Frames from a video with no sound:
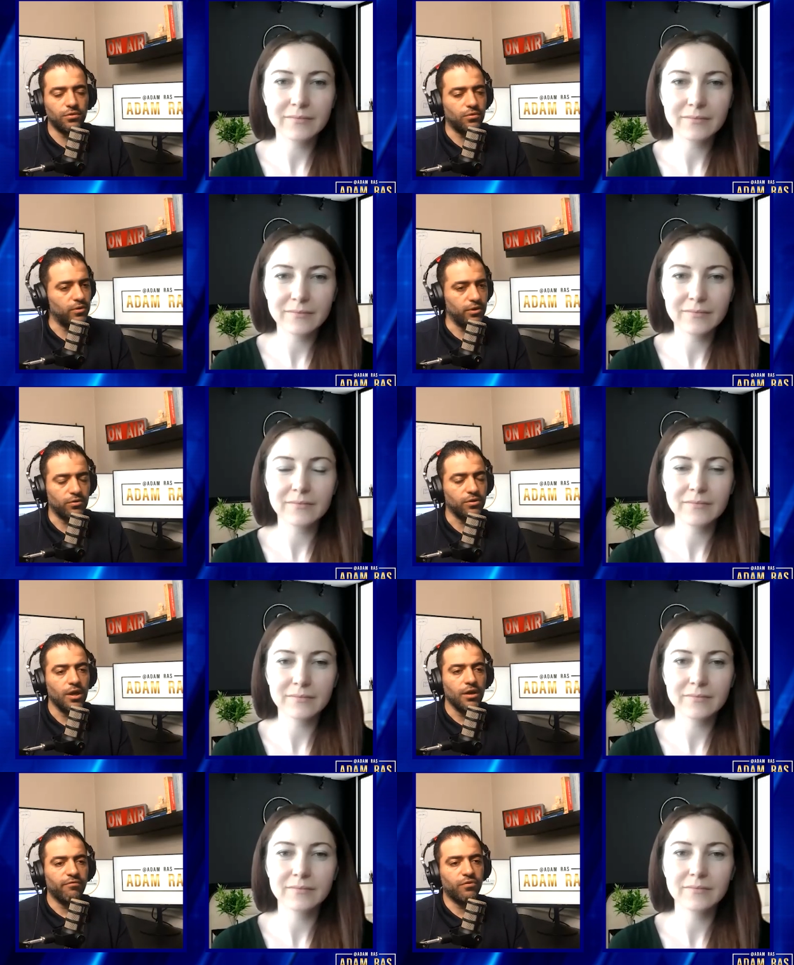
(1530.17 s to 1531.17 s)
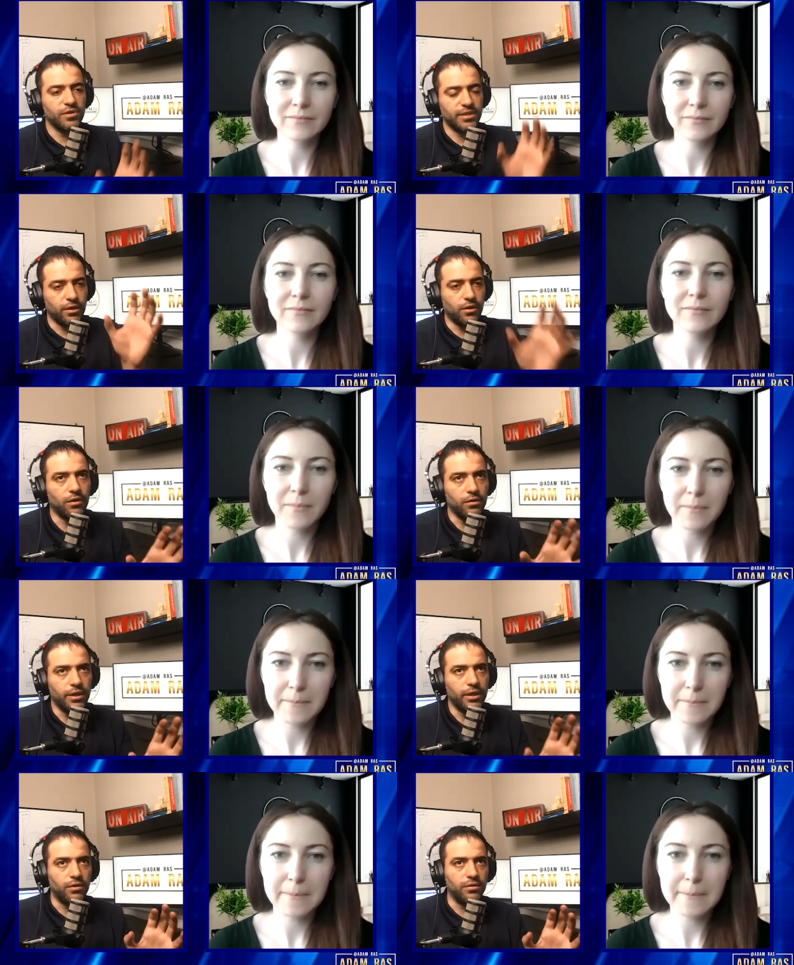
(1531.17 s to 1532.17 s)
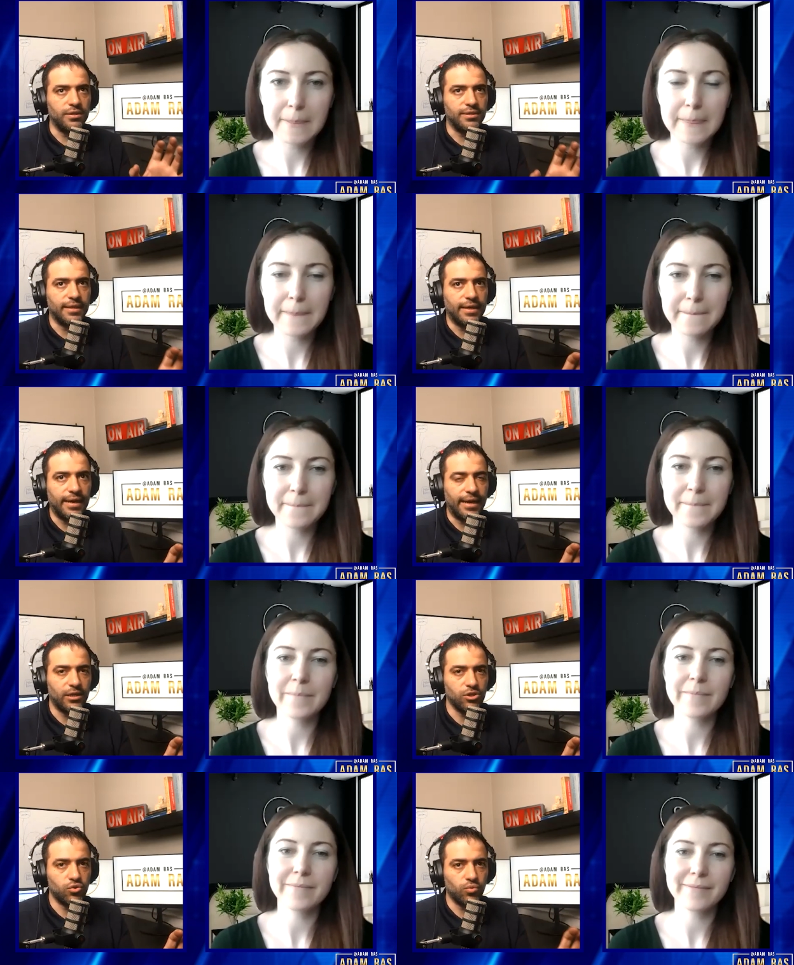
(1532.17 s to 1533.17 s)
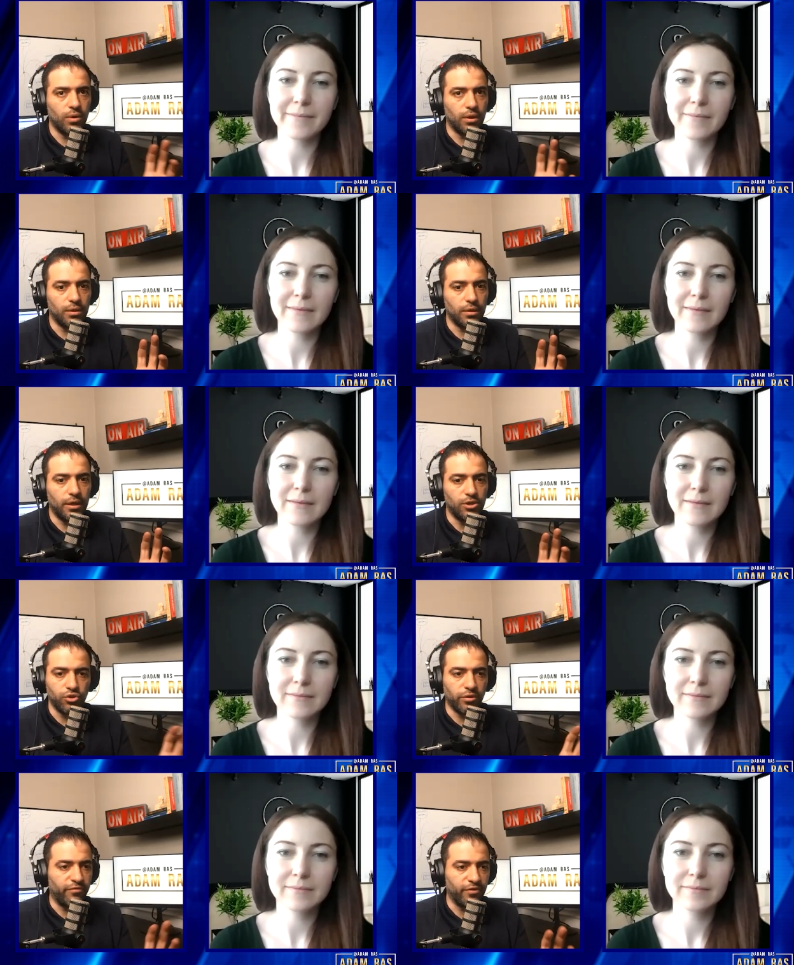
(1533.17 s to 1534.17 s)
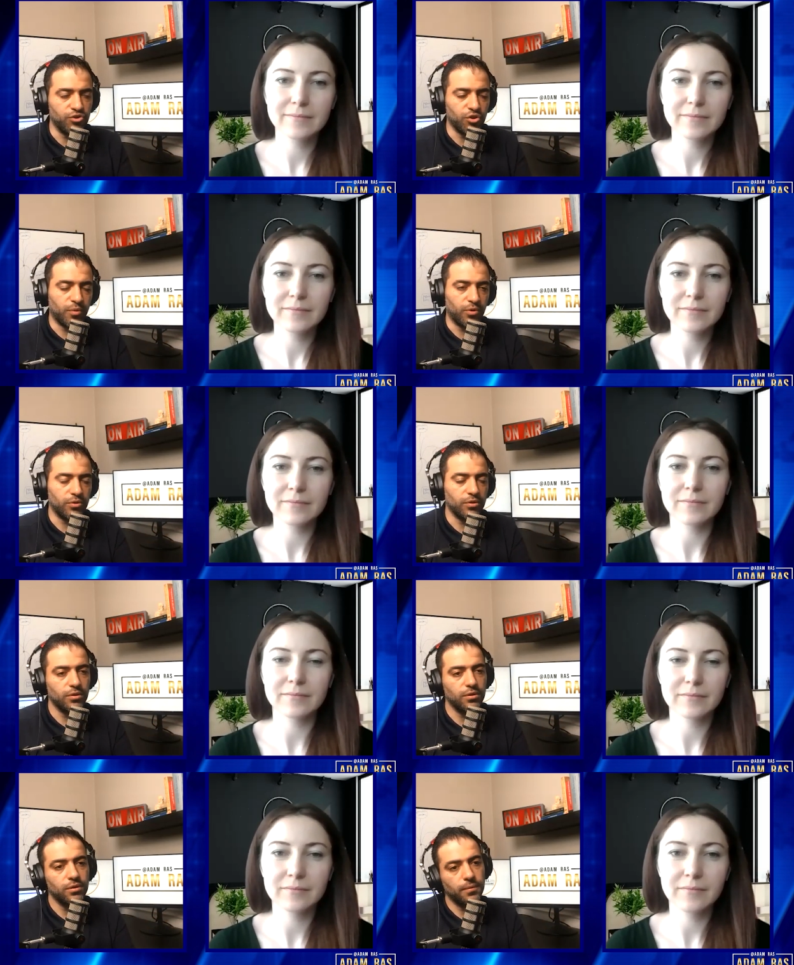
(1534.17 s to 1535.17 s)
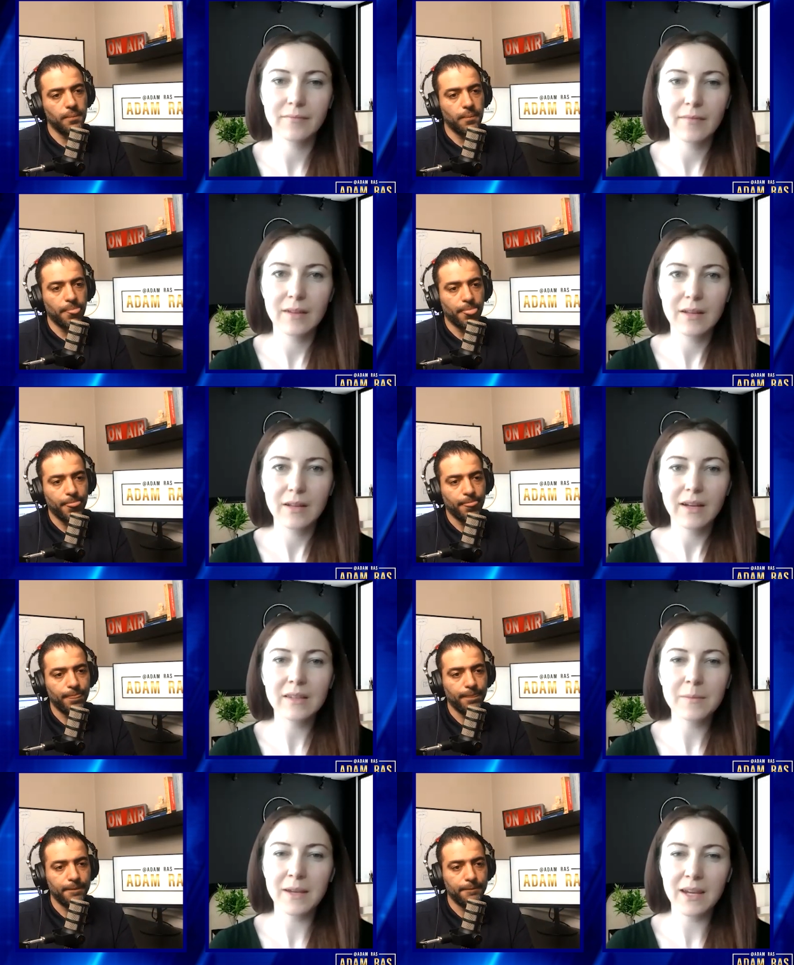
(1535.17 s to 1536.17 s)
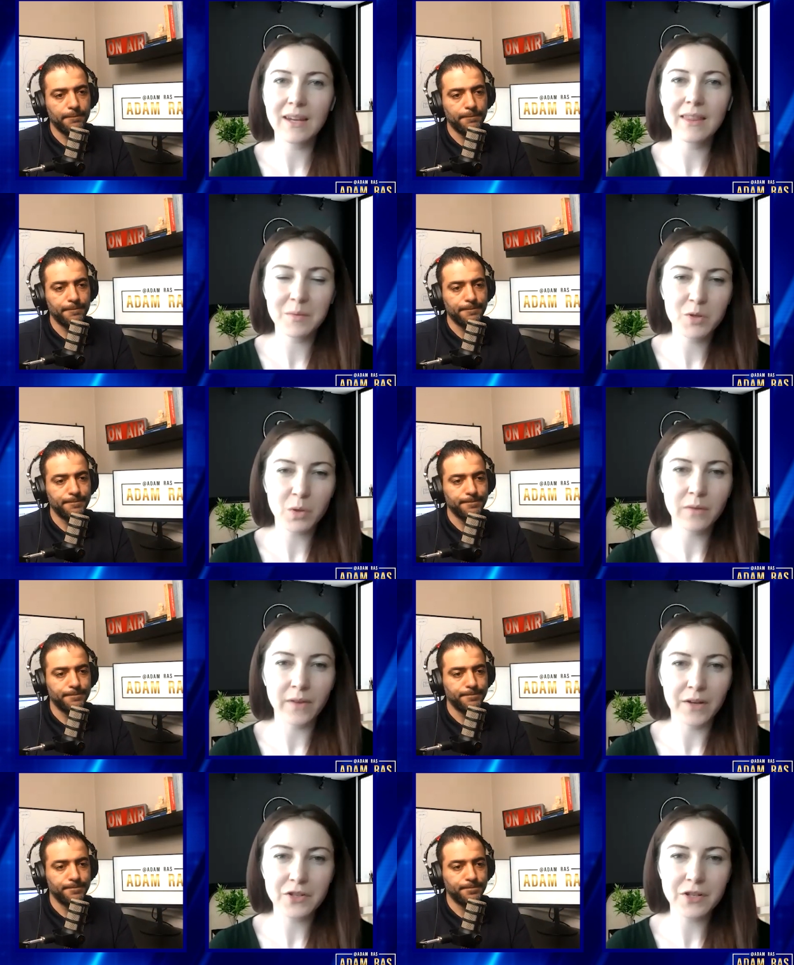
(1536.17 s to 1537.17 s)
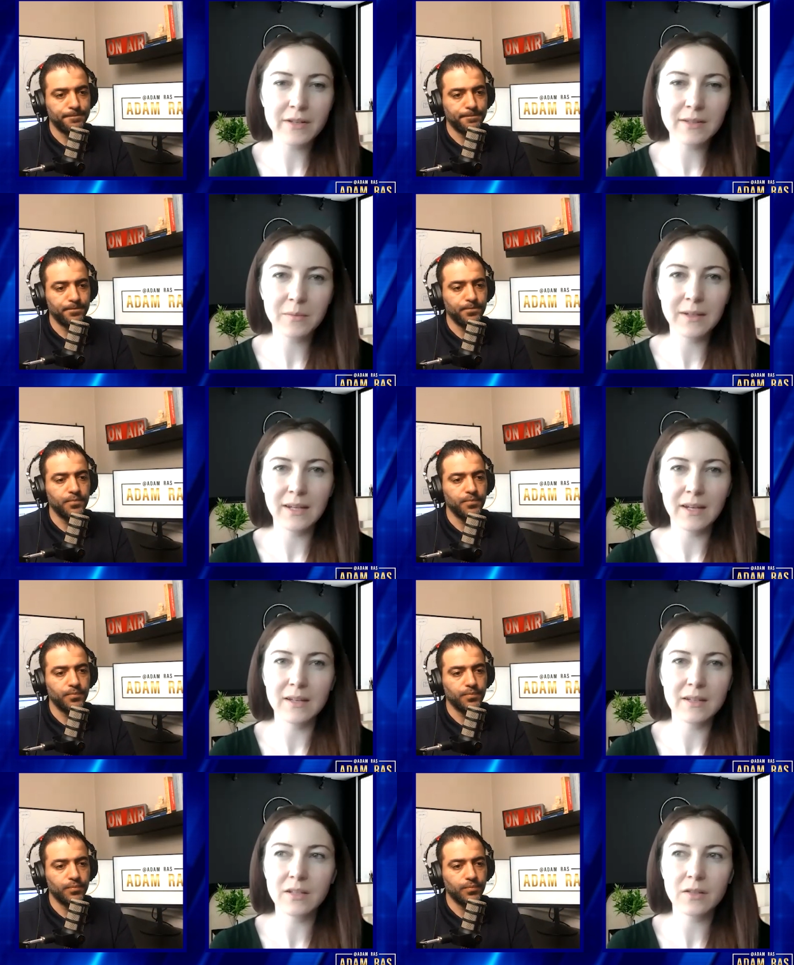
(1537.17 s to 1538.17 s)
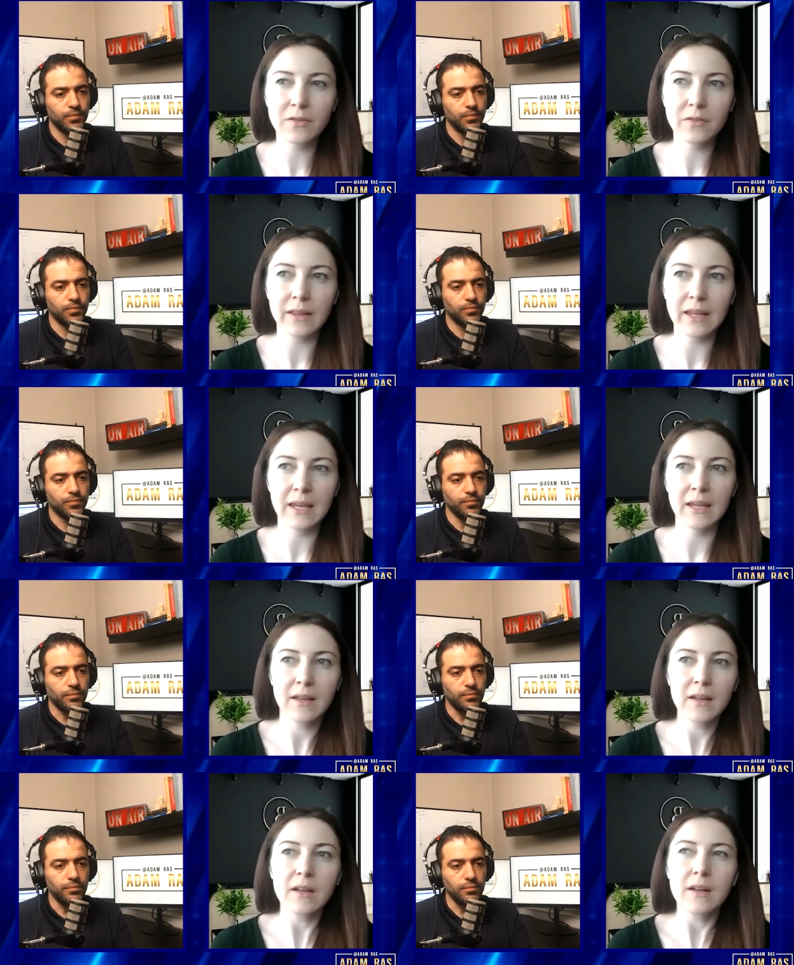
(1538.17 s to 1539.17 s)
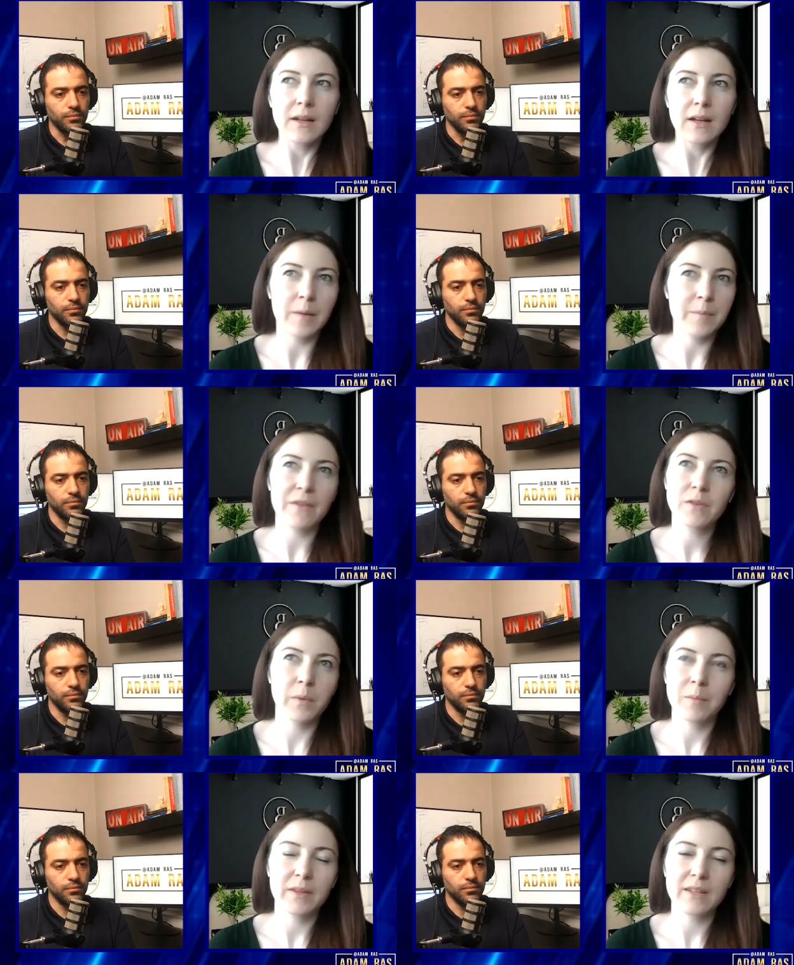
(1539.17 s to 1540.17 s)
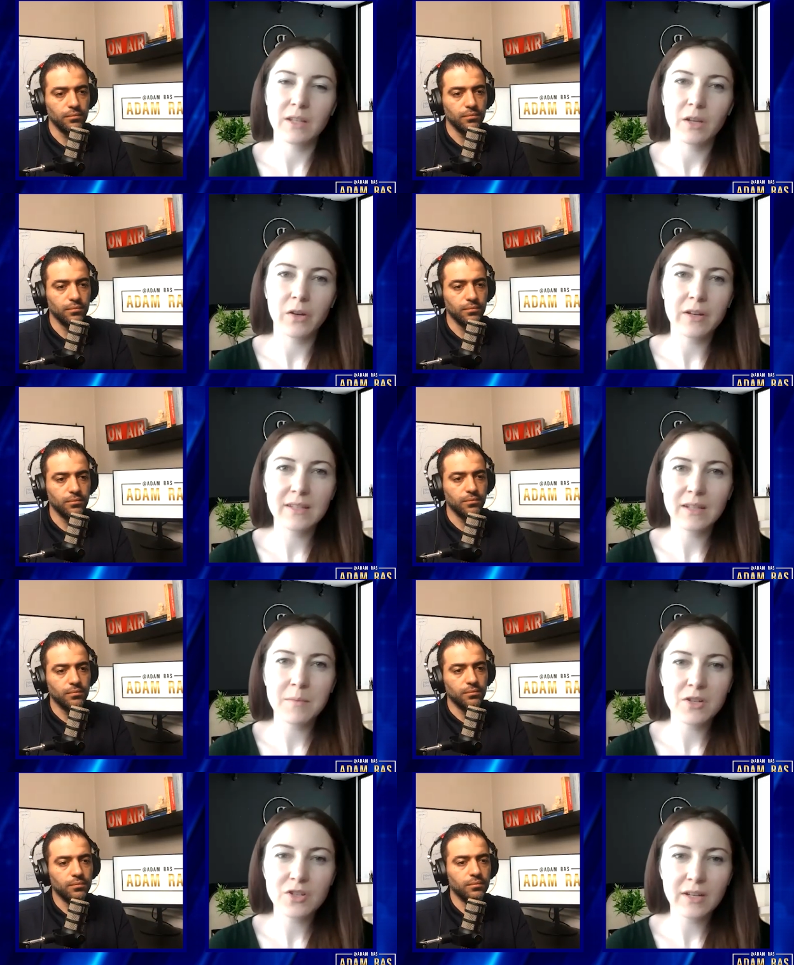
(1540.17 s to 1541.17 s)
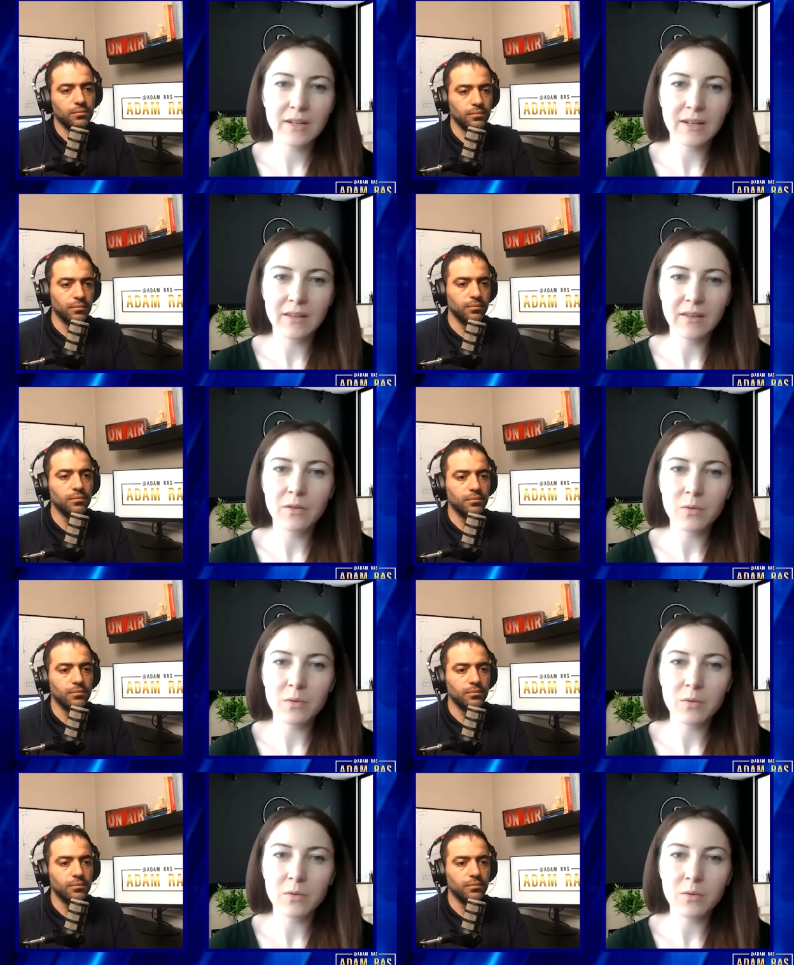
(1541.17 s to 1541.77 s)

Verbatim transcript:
Speaker 1: or you're focusing only on the actual uh, joint venture part?
Speaker 2: At the beginning, they were joint ventures, so we didn't really um, have to worry about the Securities Commission and